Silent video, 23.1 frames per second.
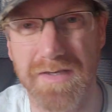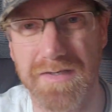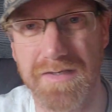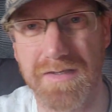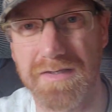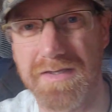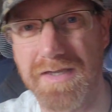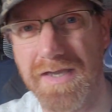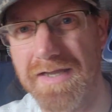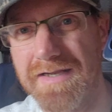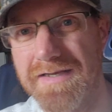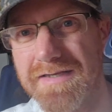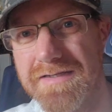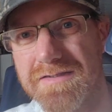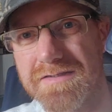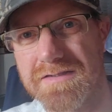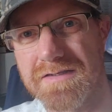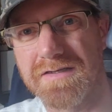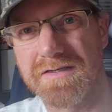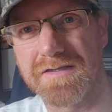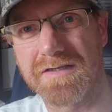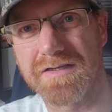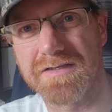Again, it's
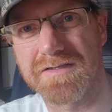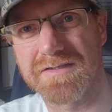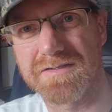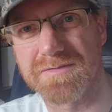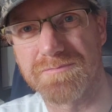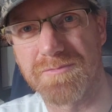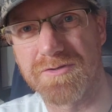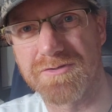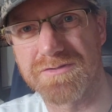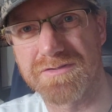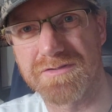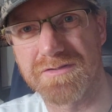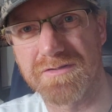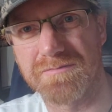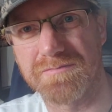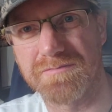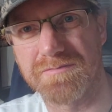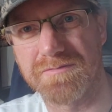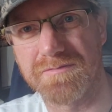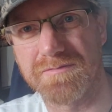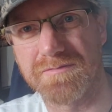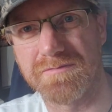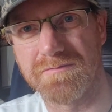going to get smudged up
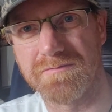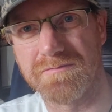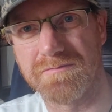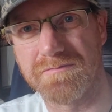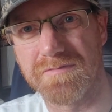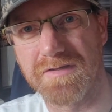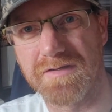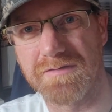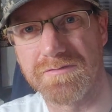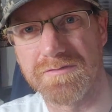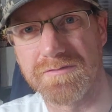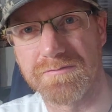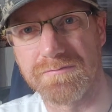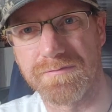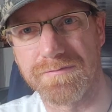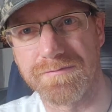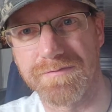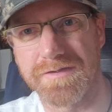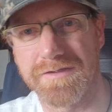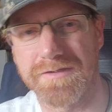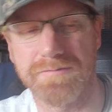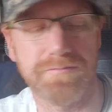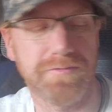and everything with
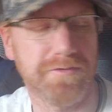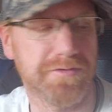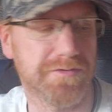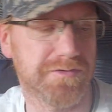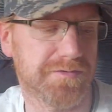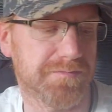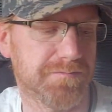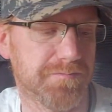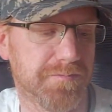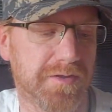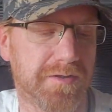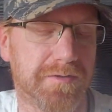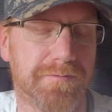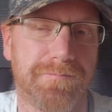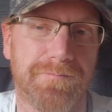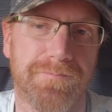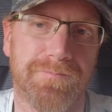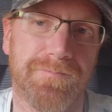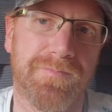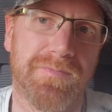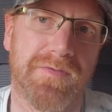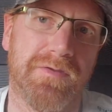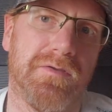fingerprints, but
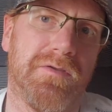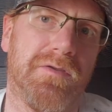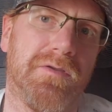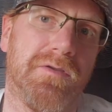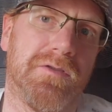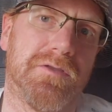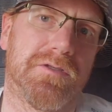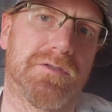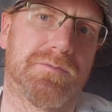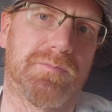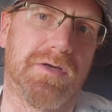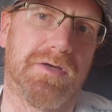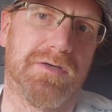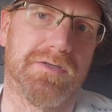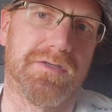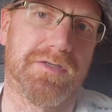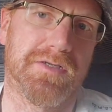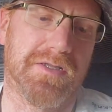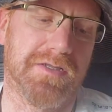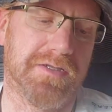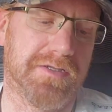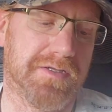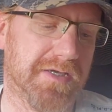it's better to
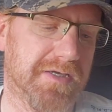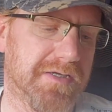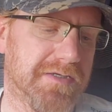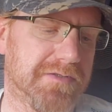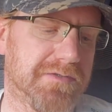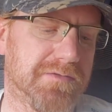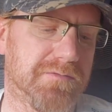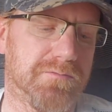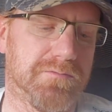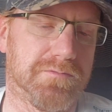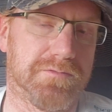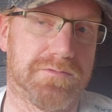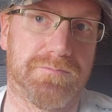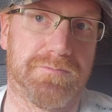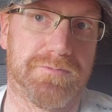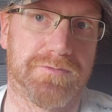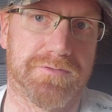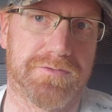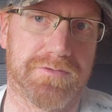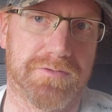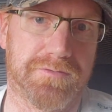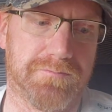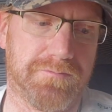get the case all
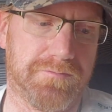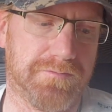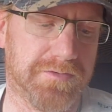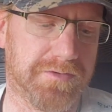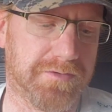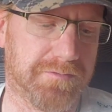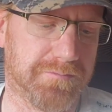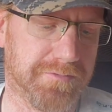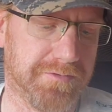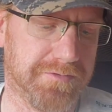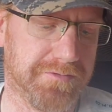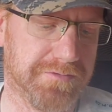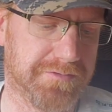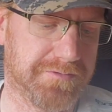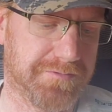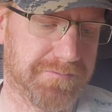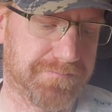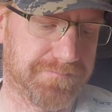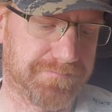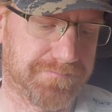smudged up with fingerprints